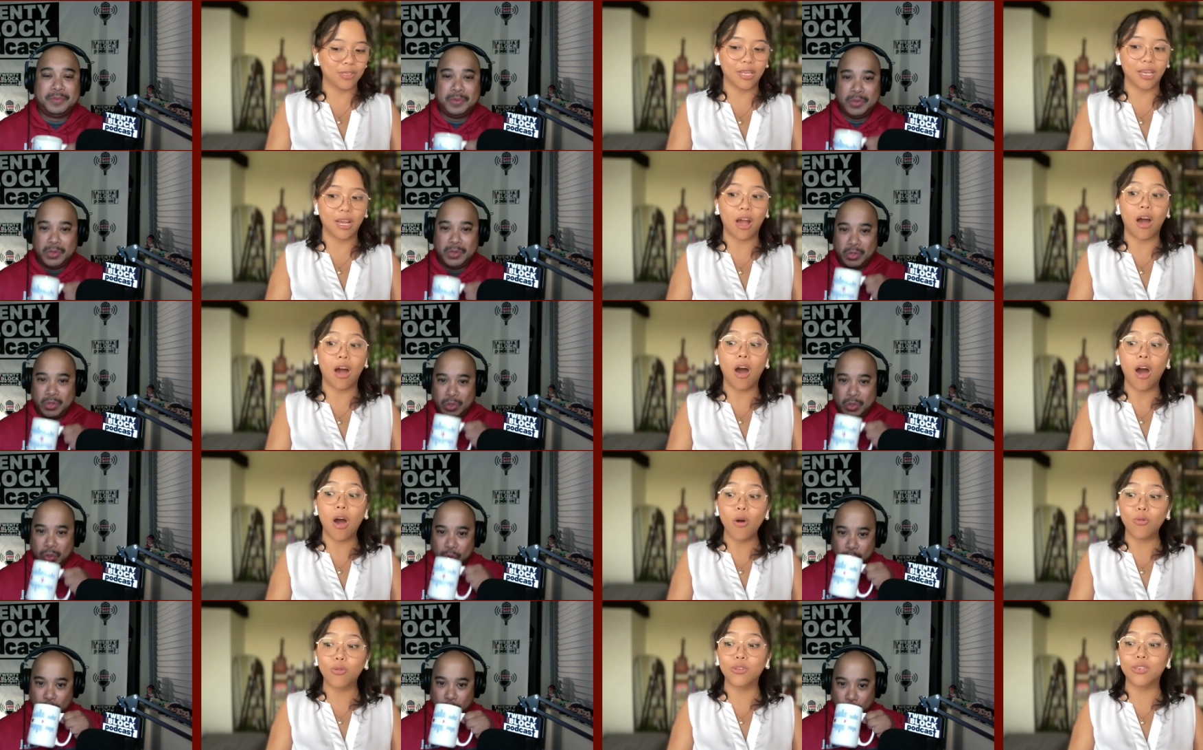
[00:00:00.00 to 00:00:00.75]
Speaker 1: like,
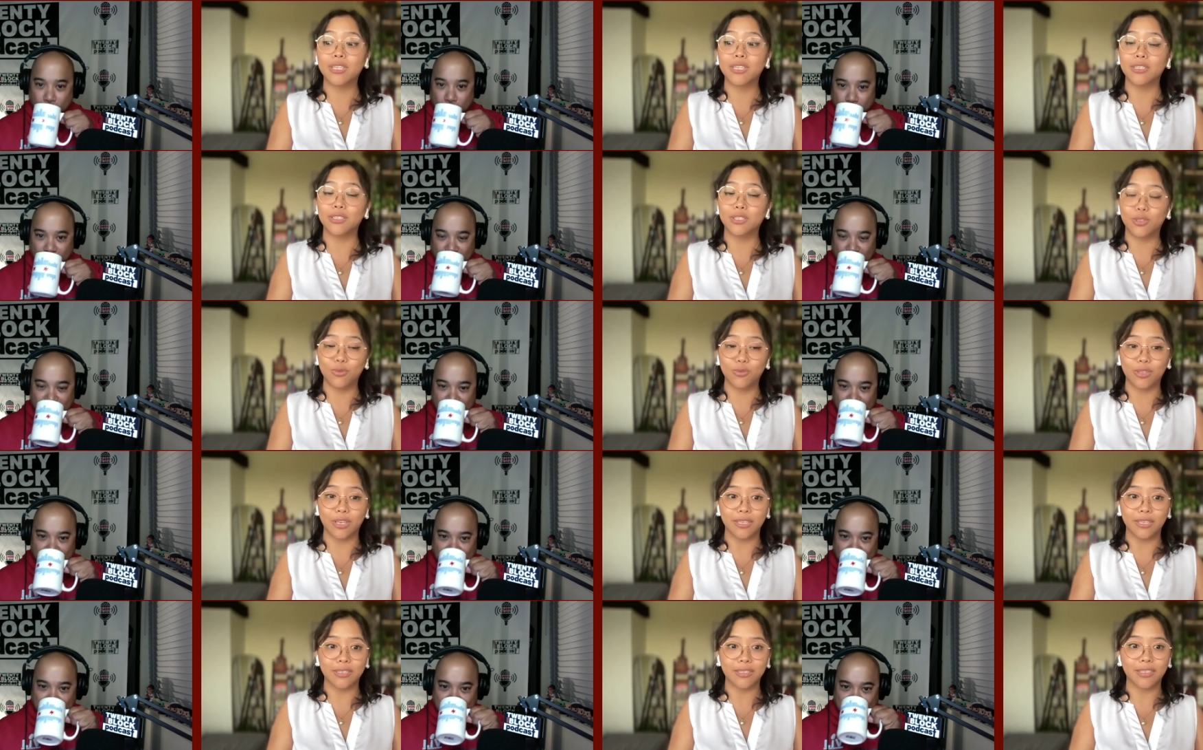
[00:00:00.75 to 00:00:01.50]
oh, you can do
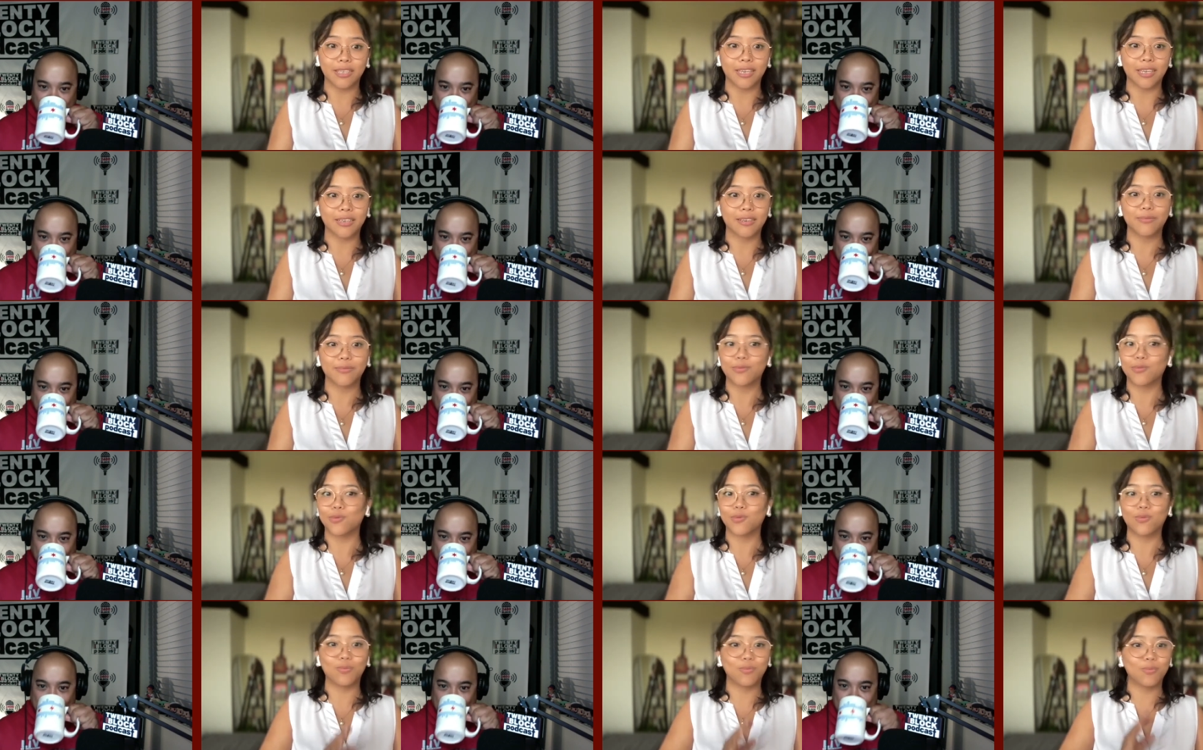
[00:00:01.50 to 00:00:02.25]
this like.
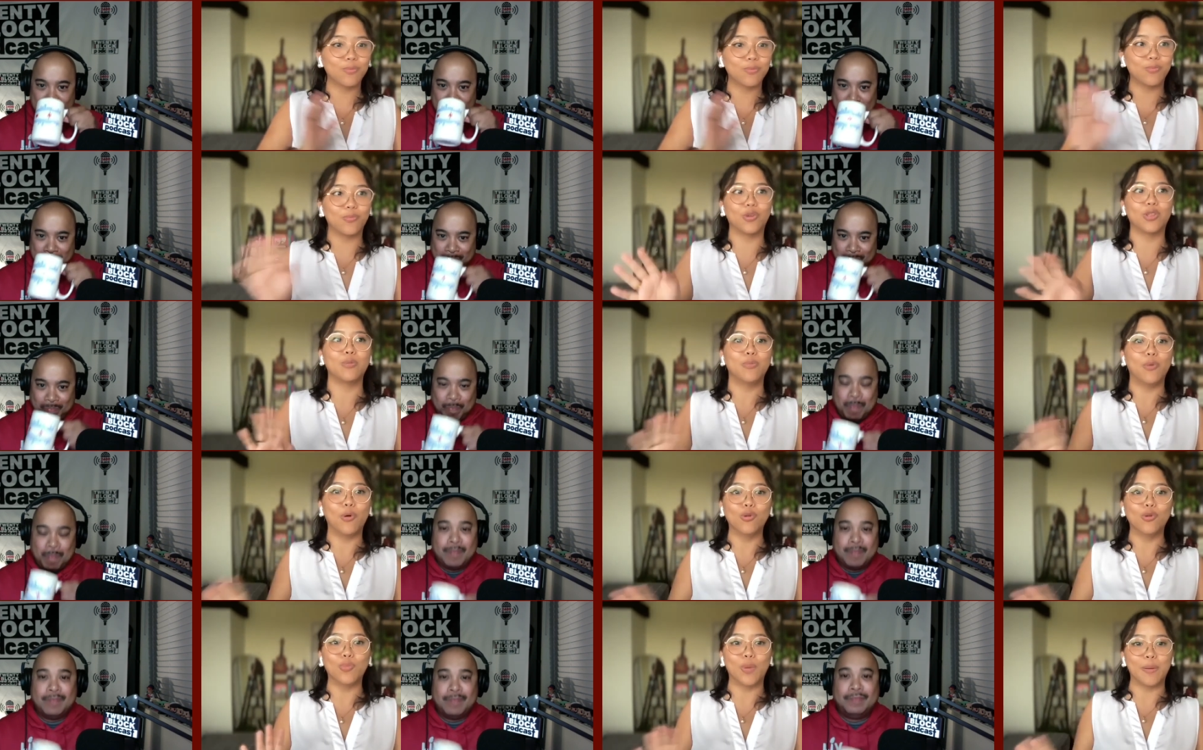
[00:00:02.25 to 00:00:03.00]
With
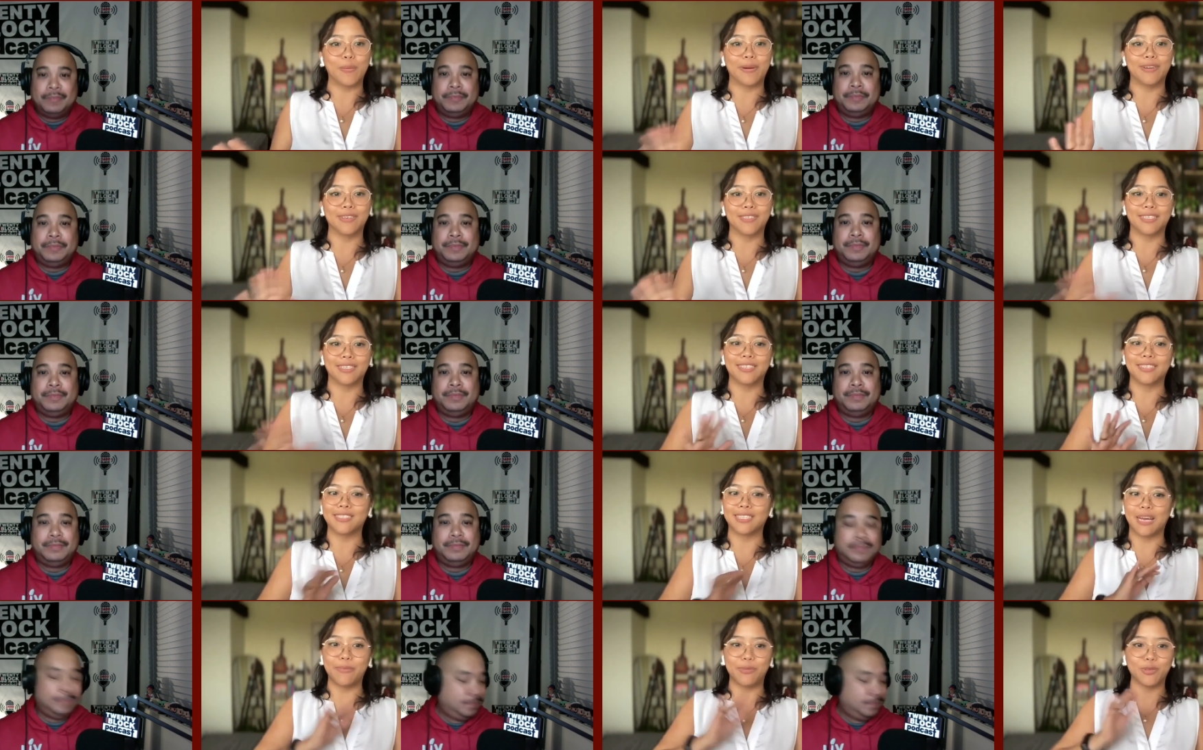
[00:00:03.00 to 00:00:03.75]
both my parents as
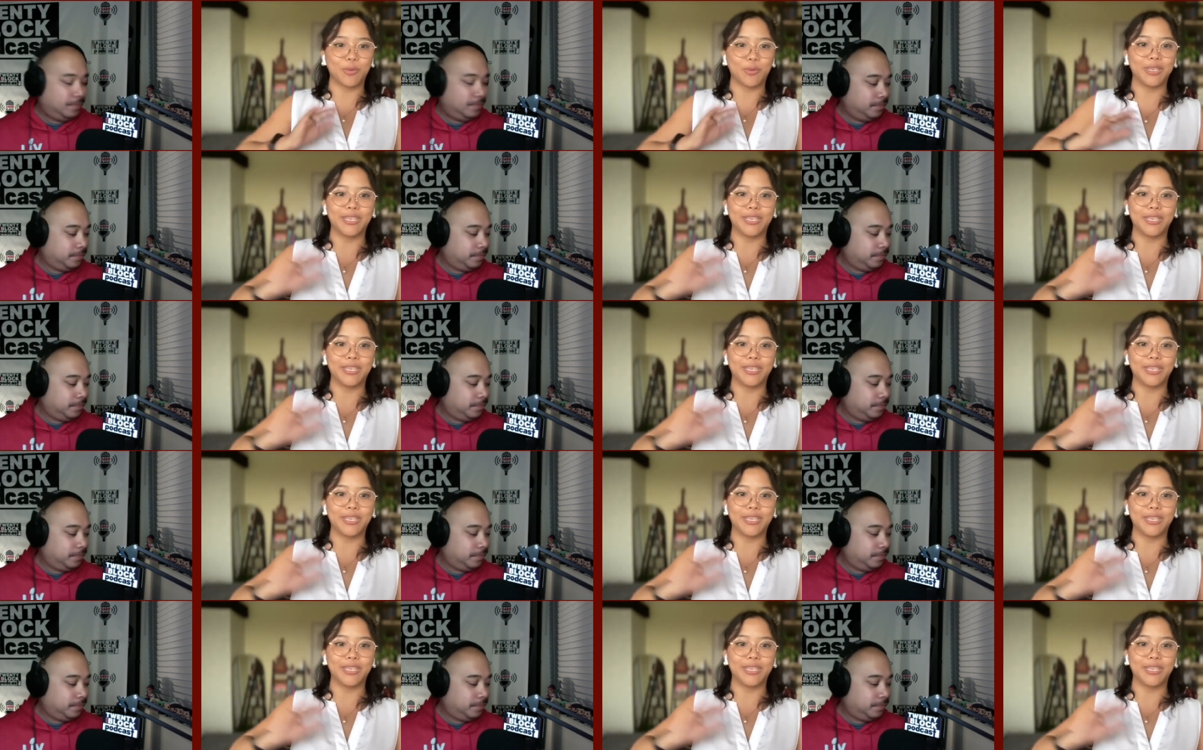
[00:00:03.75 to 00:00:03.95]
examples, my